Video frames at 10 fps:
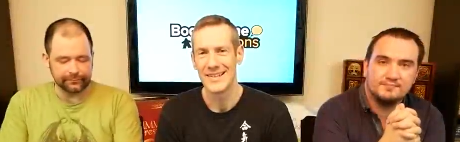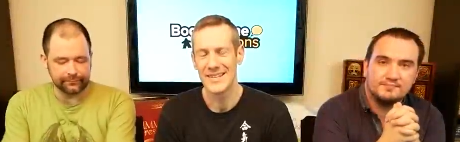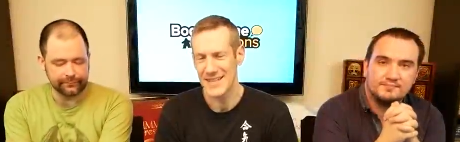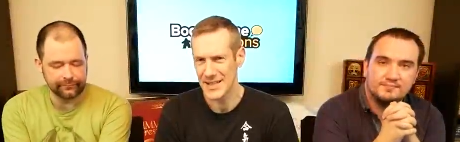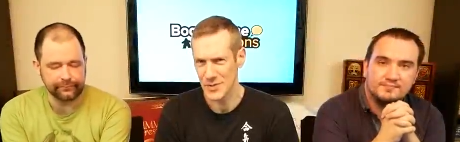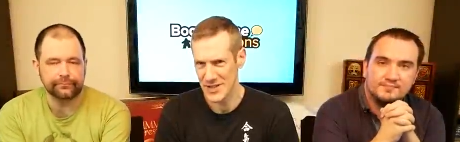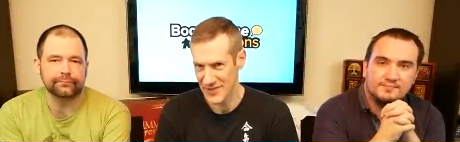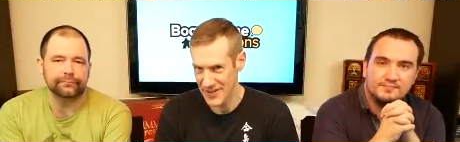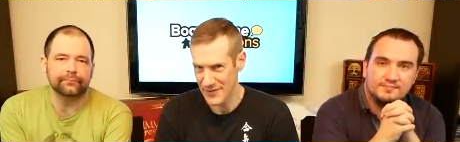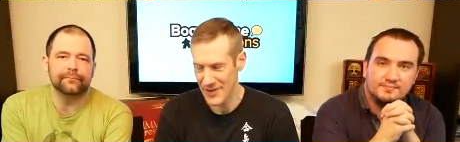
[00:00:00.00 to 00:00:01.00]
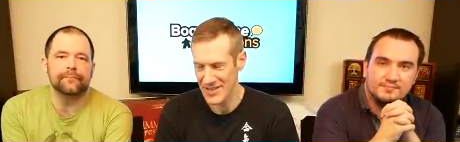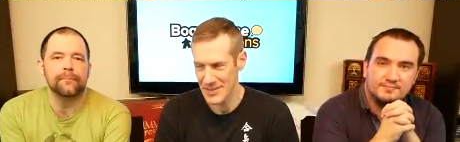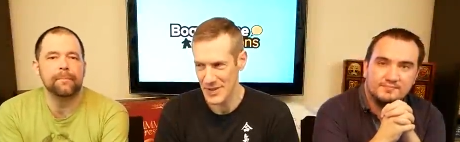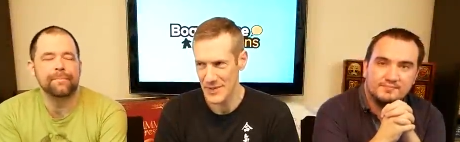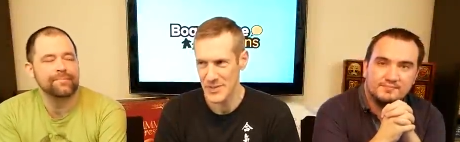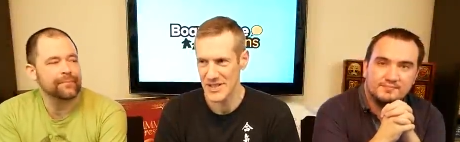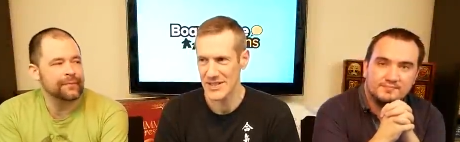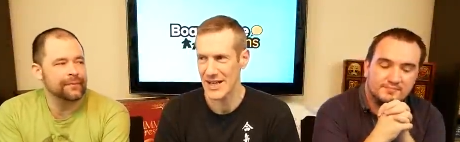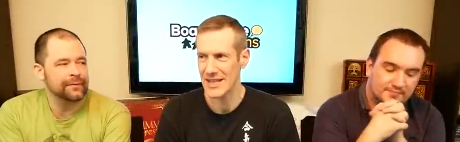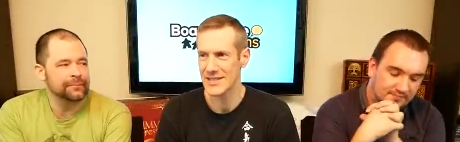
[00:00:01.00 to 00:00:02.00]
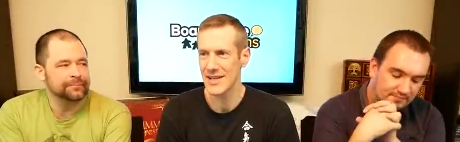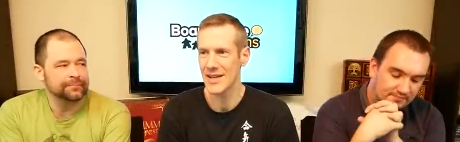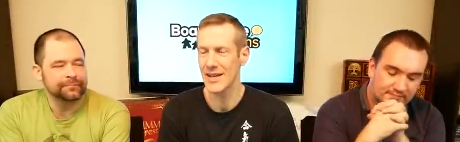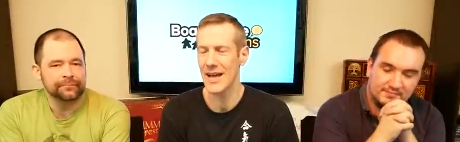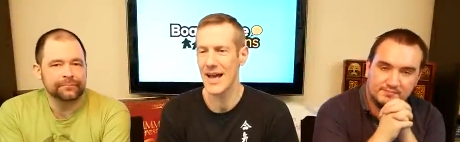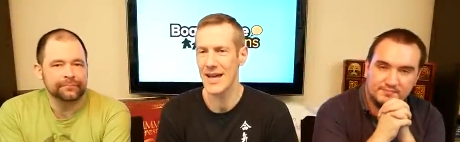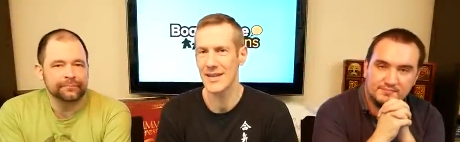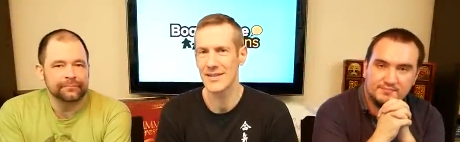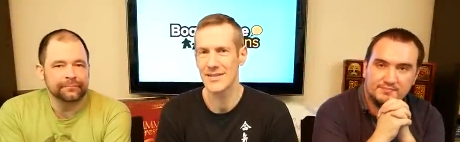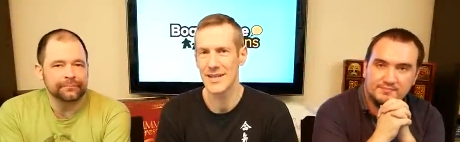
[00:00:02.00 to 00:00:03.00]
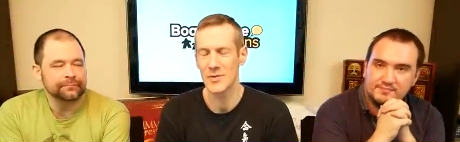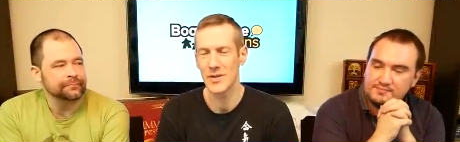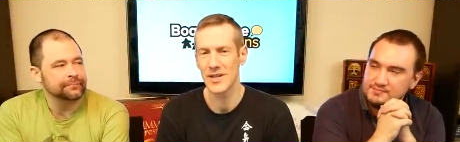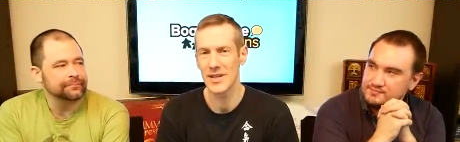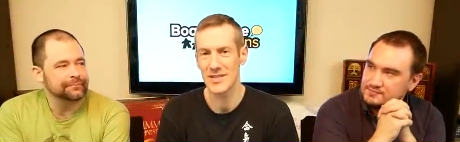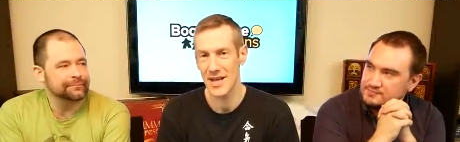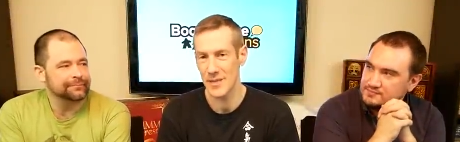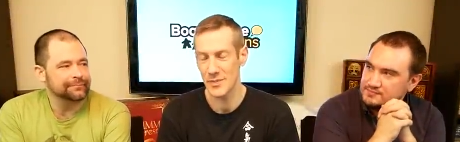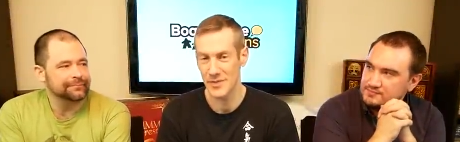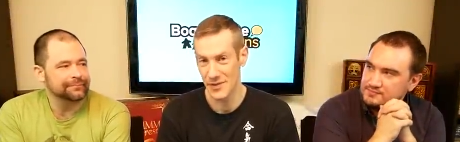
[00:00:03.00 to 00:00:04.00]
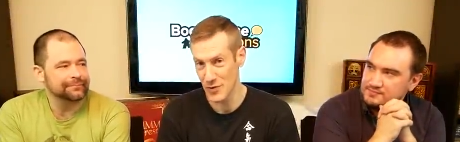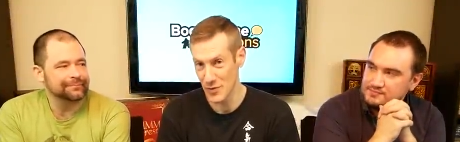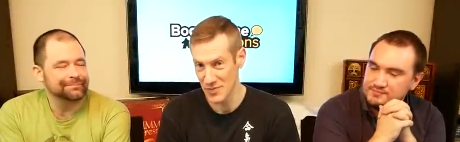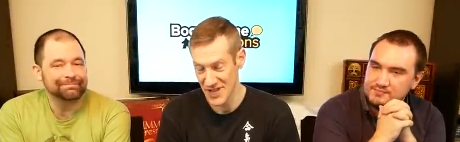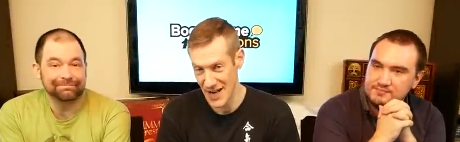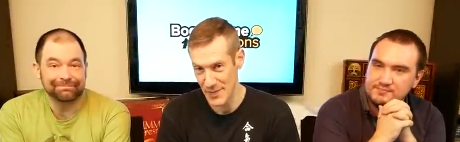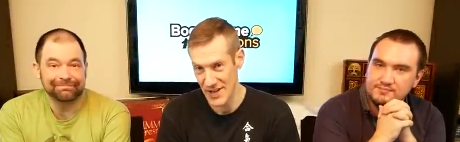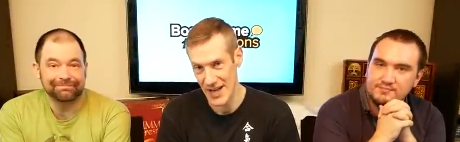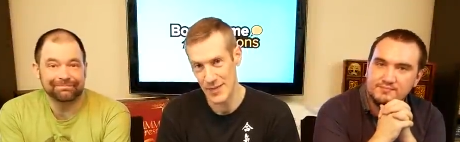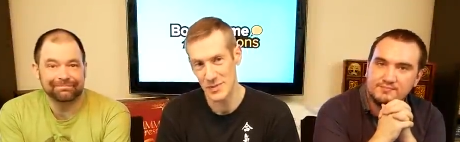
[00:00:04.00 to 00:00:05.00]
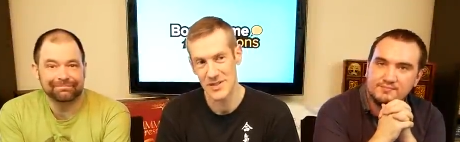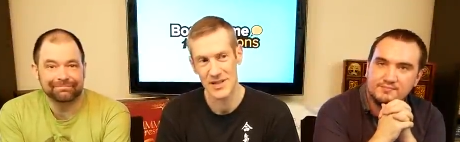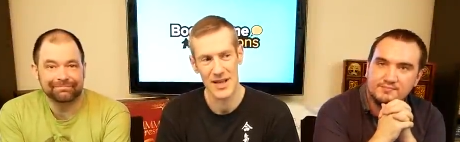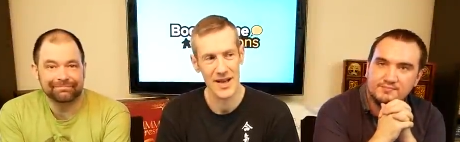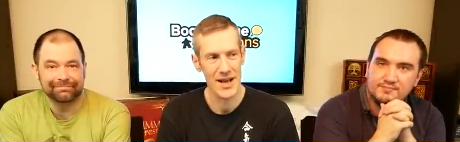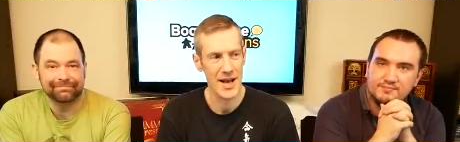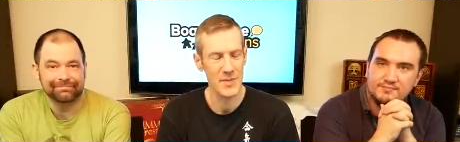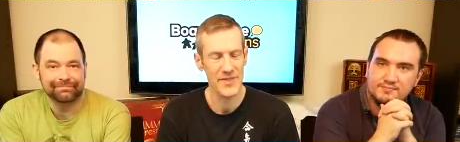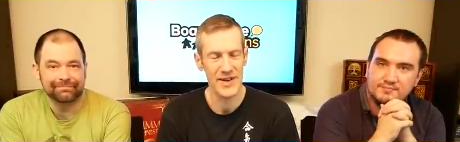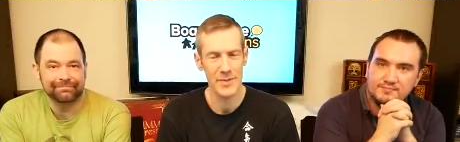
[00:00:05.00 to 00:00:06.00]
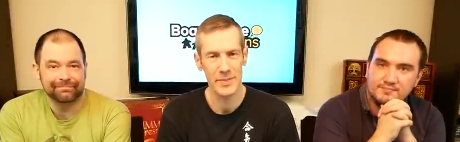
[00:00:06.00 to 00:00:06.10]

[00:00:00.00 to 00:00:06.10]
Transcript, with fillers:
Speaker 1: This next one is in a very similar position to last year, and it's one of the escape the room type games, and we've had a